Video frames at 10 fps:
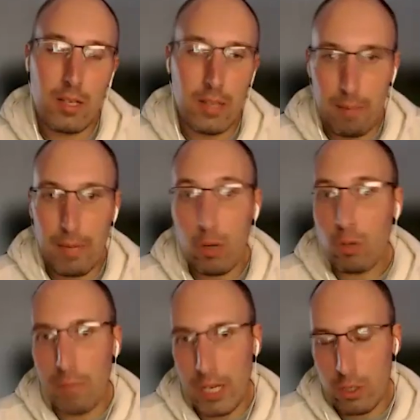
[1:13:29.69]
that my
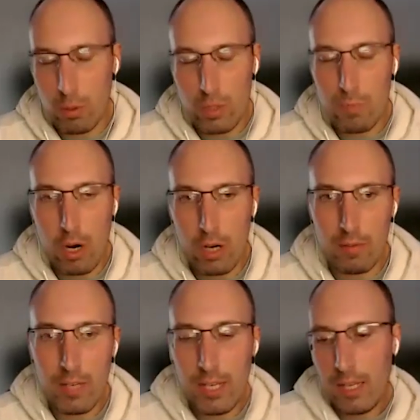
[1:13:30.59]
old manager was part
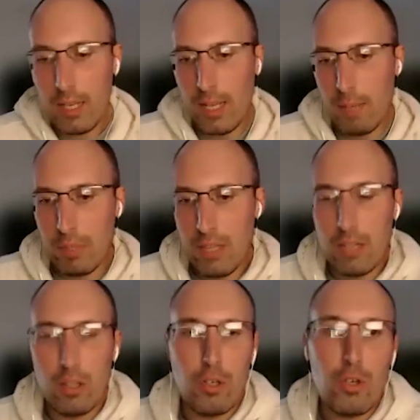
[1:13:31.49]
of. But
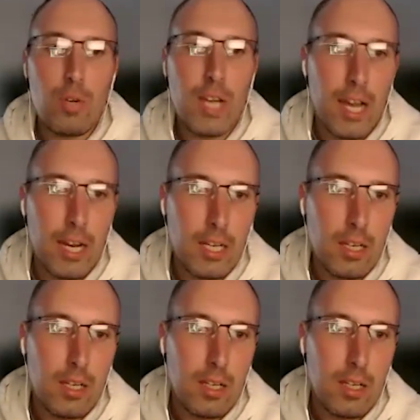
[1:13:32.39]
then the new guy